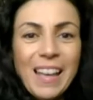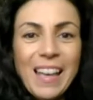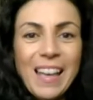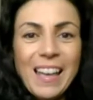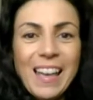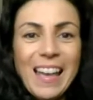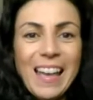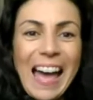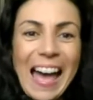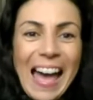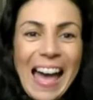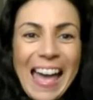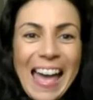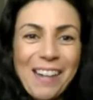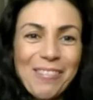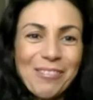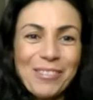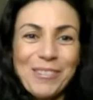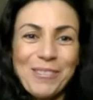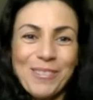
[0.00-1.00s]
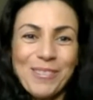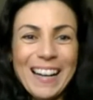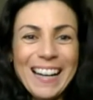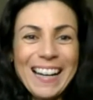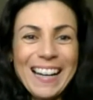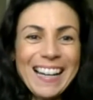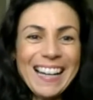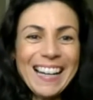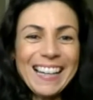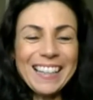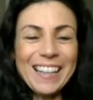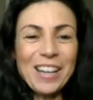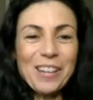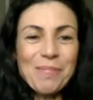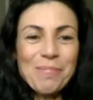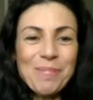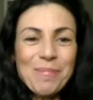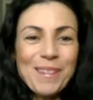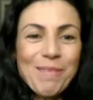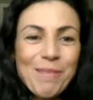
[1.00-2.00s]
Hey everyone, hope
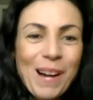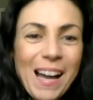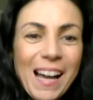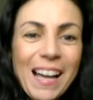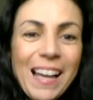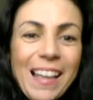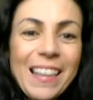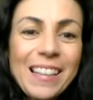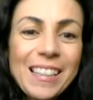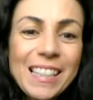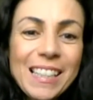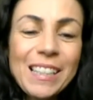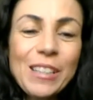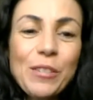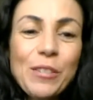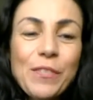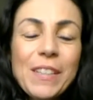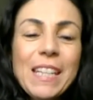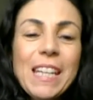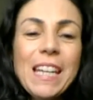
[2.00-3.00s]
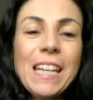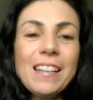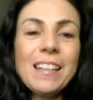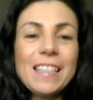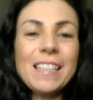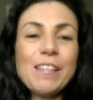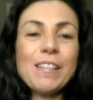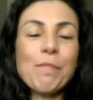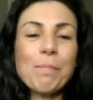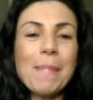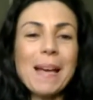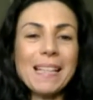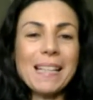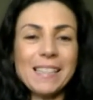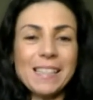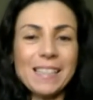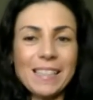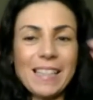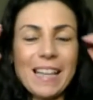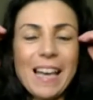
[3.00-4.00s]
you're well. That was a little video I did of Maz
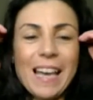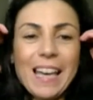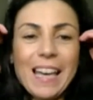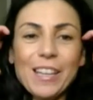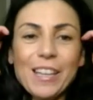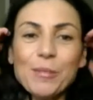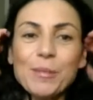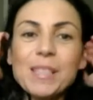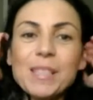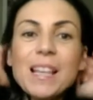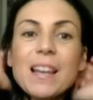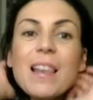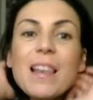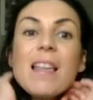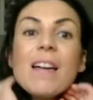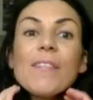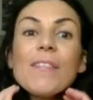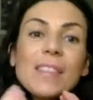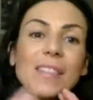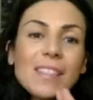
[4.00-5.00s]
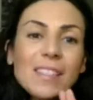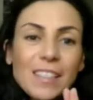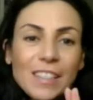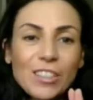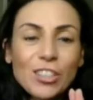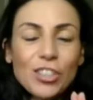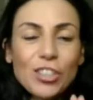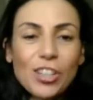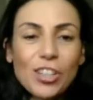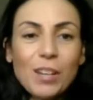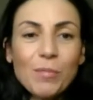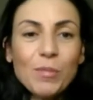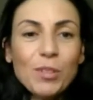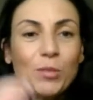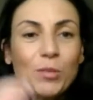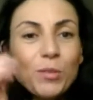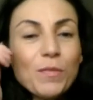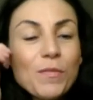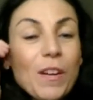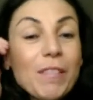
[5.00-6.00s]
today, who was loving the sunshine, which
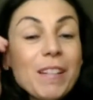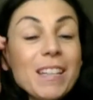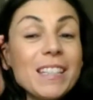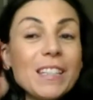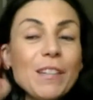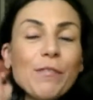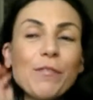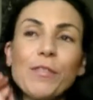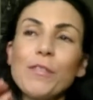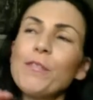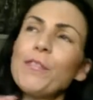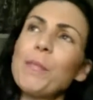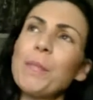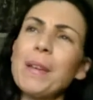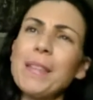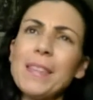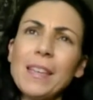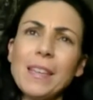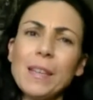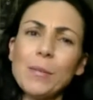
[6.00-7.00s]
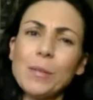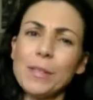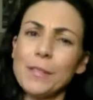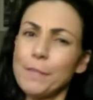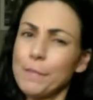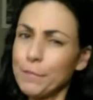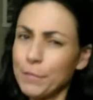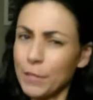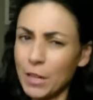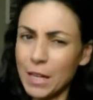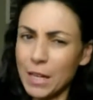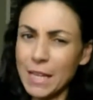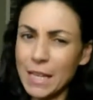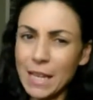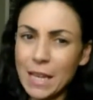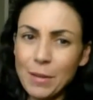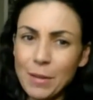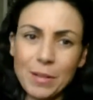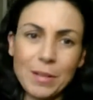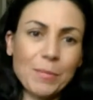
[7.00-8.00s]
was very different from, I think it was
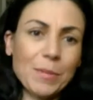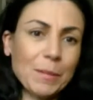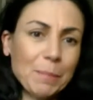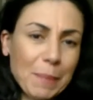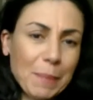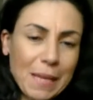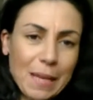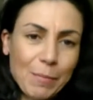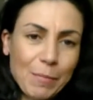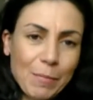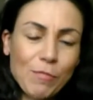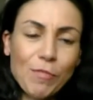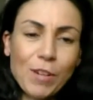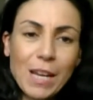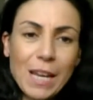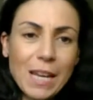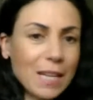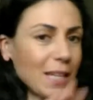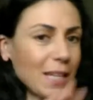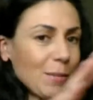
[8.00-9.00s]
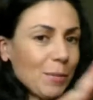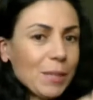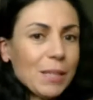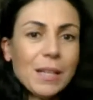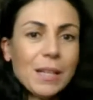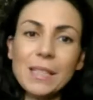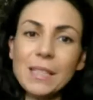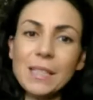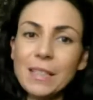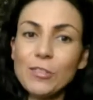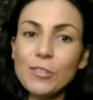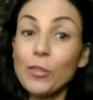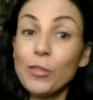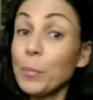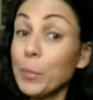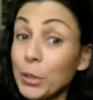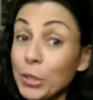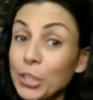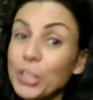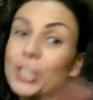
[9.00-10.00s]
Friday when it was peeing with rain and he was hiding under a
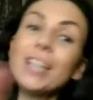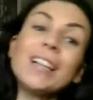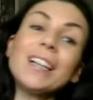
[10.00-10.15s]
bush.